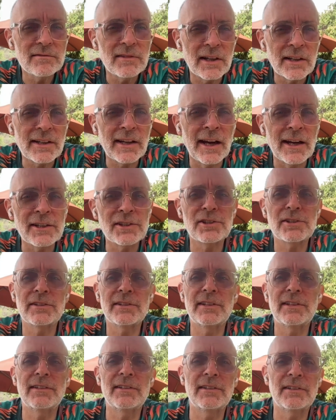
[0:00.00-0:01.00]

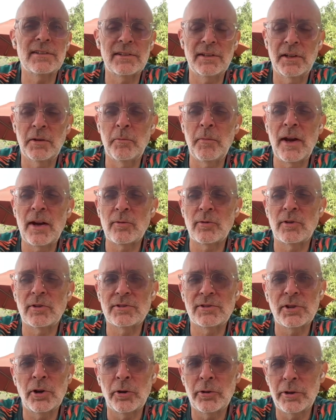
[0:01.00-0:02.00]
occasionally in Manuel
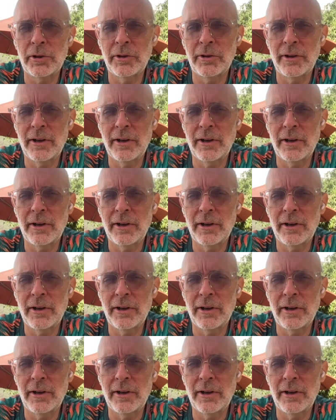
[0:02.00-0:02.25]
Antonio